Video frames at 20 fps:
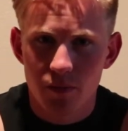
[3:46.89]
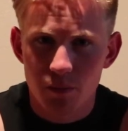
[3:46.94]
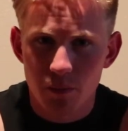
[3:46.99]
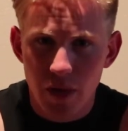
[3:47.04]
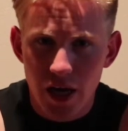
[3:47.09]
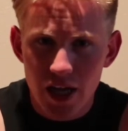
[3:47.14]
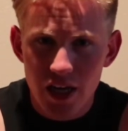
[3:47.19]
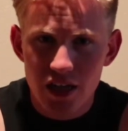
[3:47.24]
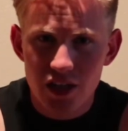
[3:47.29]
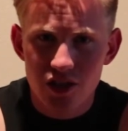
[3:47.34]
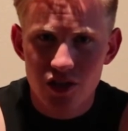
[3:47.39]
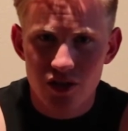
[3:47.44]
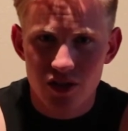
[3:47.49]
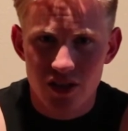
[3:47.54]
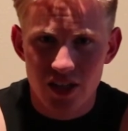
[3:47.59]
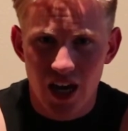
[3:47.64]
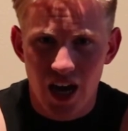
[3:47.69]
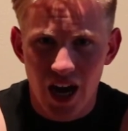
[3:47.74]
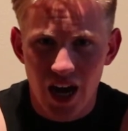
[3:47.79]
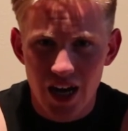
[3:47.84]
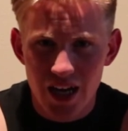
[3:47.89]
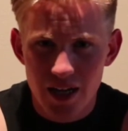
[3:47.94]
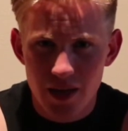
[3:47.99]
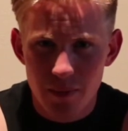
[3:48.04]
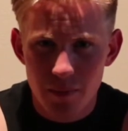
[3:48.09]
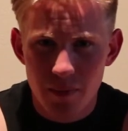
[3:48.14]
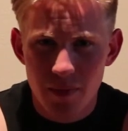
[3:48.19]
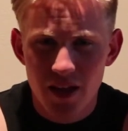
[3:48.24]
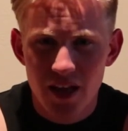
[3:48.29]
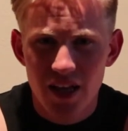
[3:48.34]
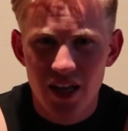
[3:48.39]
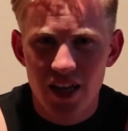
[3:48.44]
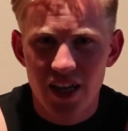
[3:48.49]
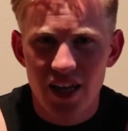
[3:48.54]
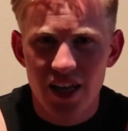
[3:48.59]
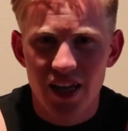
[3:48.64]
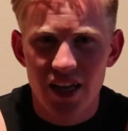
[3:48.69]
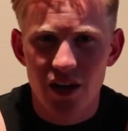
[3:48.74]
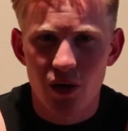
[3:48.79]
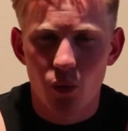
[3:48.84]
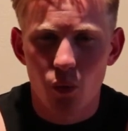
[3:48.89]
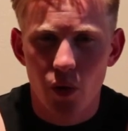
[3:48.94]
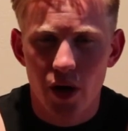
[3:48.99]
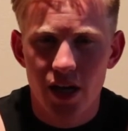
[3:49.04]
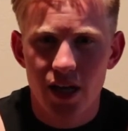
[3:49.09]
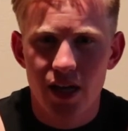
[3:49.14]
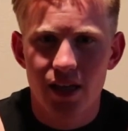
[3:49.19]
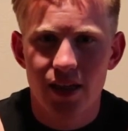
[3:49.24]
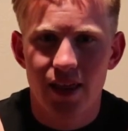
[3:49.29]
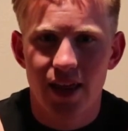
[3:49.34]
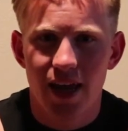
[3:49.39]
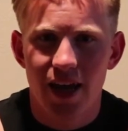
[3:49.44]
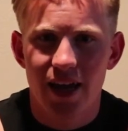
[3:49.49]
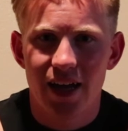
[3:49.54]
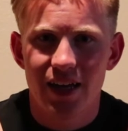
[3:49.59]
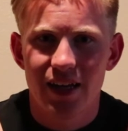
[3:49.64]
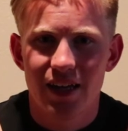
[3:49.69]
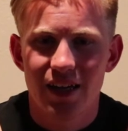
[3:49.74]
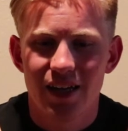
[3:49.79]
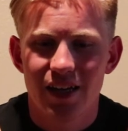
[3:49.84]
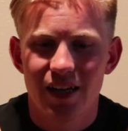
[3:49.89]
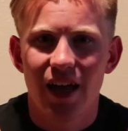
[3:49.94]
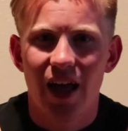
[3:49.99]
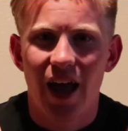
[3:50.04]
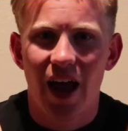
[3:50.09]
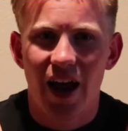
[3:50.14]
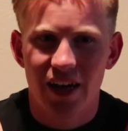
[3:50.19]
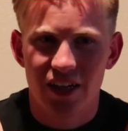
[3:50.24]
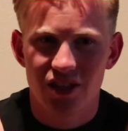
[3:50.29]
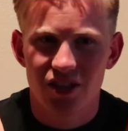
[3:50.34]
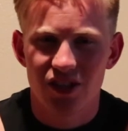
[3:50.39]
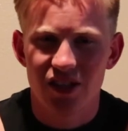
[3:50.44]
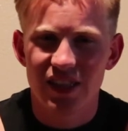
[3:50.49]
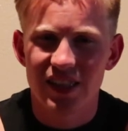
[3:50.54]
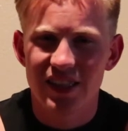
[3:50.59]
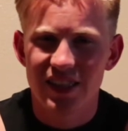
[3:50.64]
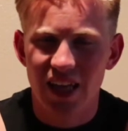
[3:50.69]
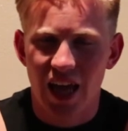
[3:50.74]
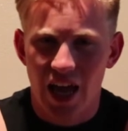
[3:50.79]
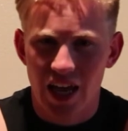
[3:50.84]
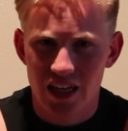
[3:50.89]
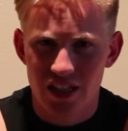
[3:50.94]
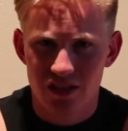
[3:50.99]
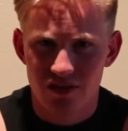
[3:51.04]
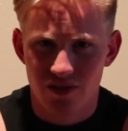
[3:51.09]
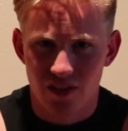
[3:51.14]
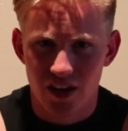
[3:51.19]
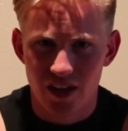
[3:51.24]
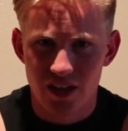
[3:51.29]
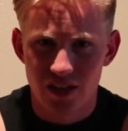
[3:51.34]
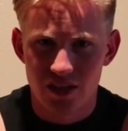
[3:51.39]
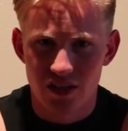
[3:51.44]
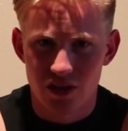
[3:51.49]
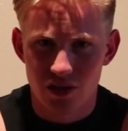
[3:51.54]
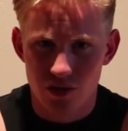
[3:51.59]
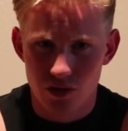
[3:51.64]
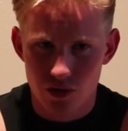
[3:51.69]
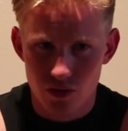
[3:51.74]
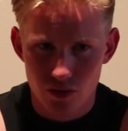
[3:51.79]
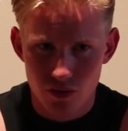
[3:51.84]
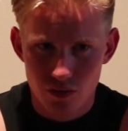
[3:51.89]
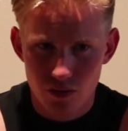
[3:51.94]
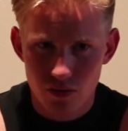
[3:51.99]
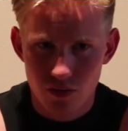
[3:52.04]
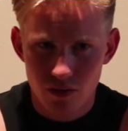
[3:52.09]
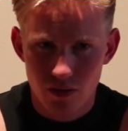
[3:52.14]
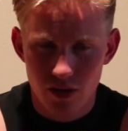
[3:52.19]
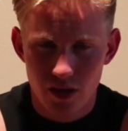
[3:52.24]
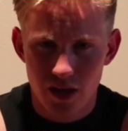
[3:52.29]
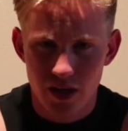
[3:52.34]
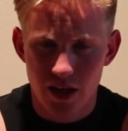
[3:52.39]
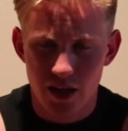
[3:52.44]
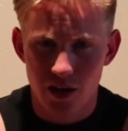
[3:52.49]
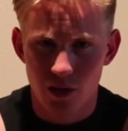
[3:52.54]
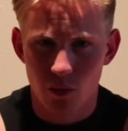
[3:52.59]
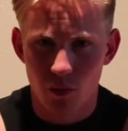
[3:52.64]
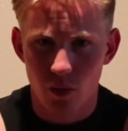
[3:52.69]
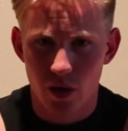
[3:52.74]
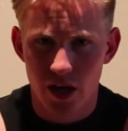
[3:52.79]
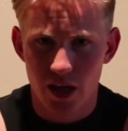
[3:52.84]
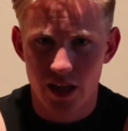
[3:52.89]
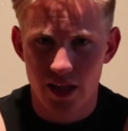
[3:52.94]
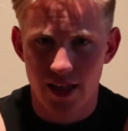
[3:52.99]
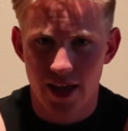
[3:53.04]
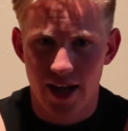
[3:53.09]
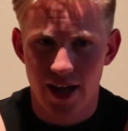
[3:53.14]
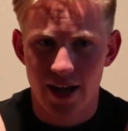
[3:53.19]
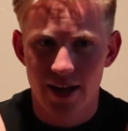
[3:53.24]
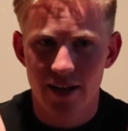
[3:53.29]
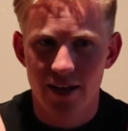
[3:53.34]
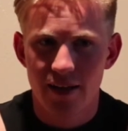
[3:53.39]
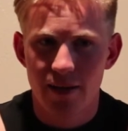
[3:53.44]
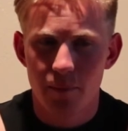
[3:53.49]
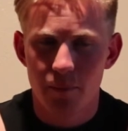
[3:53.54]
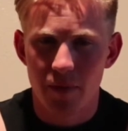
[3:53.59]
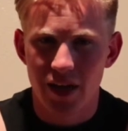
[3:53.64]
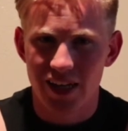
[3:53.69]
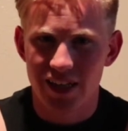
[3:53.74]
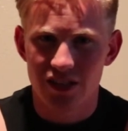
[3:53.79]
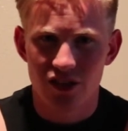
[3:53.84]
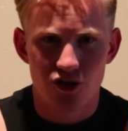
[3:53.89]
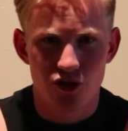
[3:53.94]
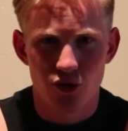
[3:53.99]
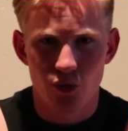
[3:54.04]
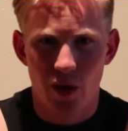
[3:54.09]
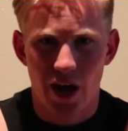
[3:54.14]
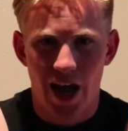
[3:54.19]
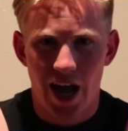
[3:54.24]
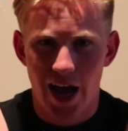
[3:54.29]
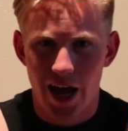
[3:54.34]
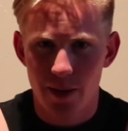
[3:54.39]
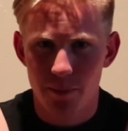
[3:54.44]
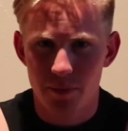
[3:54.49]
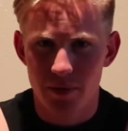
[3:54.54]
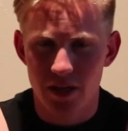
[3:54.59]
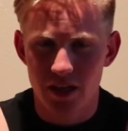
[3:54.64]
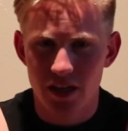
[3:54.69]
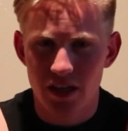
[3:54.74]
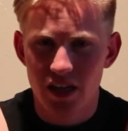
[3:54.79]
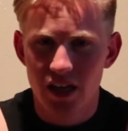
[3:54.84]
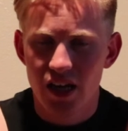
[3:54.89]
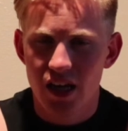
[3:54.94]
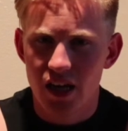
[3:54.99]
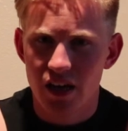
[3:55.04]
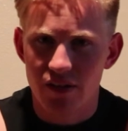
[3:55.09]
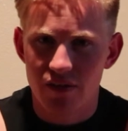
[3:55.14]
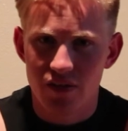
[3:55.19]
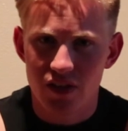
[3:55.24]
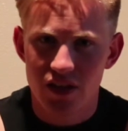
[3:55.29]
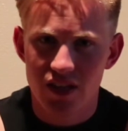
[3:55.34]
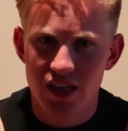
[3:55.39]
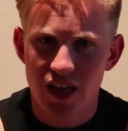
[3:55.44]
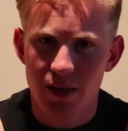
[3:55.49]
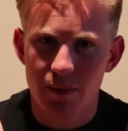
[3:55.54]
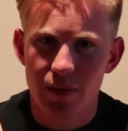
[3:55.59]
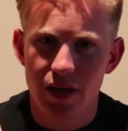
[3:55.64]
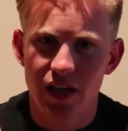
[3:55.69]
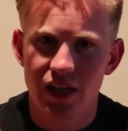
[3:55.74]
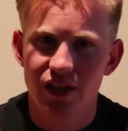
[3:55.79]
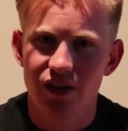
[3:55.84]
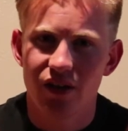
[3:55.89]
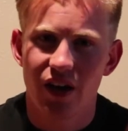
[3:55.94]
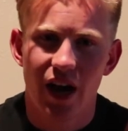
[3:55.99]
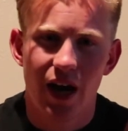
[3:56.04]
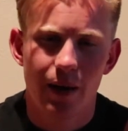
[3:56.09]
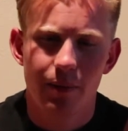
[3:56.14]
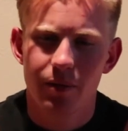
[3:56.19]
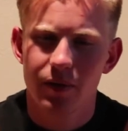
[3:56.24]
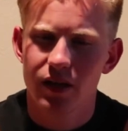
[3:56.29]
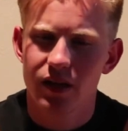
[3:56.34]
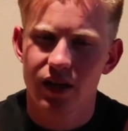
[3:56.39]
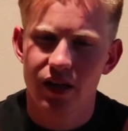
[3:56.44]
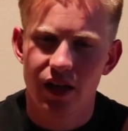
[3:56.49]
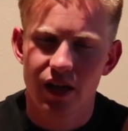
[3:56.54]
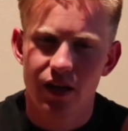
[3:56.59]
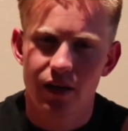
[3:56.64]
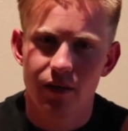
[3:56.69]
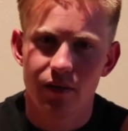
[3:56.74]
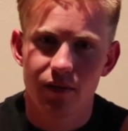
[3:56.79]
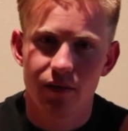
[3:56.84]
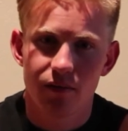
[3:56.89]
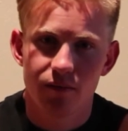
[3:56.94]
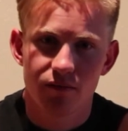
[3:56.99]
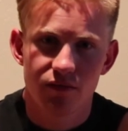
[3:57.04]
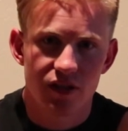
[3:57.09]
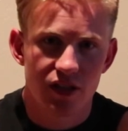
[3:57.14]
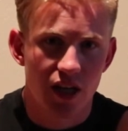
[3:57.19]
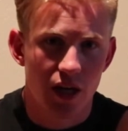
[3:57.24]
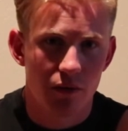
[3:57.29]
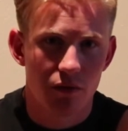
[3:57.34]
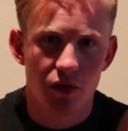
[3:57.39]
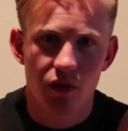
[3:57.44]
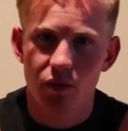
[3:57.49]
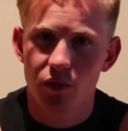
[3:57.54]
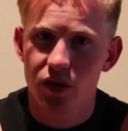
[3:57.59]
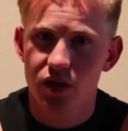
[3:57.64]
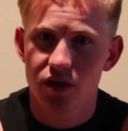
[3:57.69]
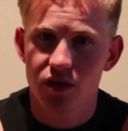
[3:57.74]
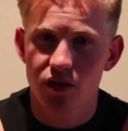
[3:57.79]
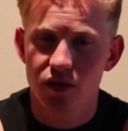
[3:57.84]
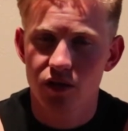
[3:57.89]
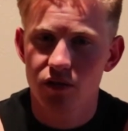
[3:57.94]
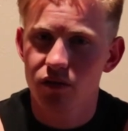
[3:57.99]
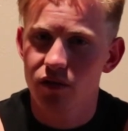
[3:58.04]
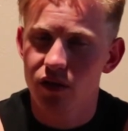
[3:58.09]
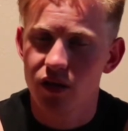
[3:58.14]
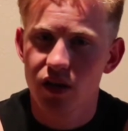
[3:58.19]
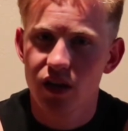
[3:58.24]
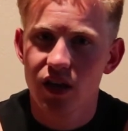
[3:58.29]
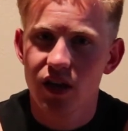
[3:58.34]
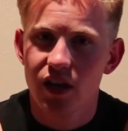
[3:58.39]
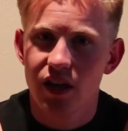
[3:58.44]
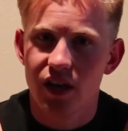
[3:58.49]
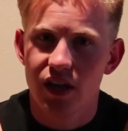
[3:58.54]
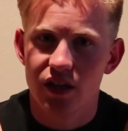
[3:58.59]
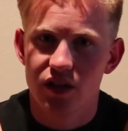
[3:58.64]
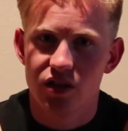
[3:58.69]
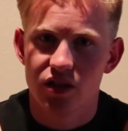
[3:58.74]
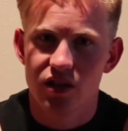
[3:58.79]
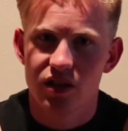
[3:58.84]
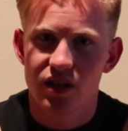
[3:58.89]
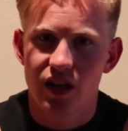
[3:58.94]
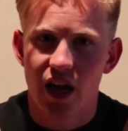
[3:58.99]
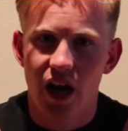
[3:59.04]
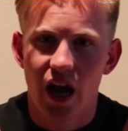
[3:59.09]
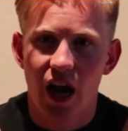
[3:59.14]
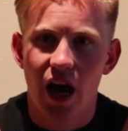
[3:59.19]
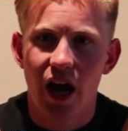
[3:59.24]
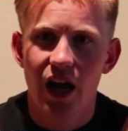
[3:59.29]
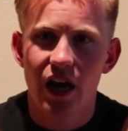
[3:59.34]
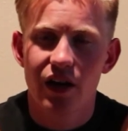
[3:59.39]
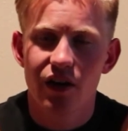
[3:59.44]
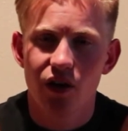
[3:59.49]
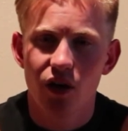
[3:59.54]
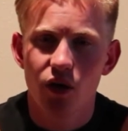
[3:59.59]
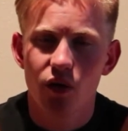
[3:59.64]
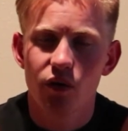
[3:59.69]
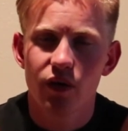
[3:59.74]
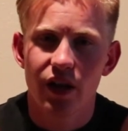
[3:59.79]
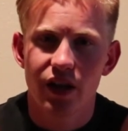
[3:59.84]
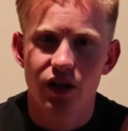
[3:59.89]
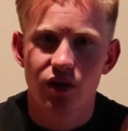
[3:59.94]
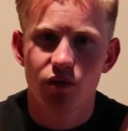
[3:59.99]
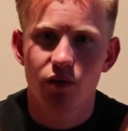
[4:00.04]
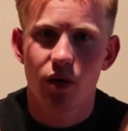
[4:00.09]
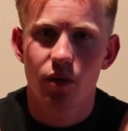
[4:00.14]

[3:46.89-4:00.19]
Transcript: manage your time in a way that actually satisfies you, in a way that makes you happy. If it's not making you happy, then stay with what you're doing. It's just, I know that you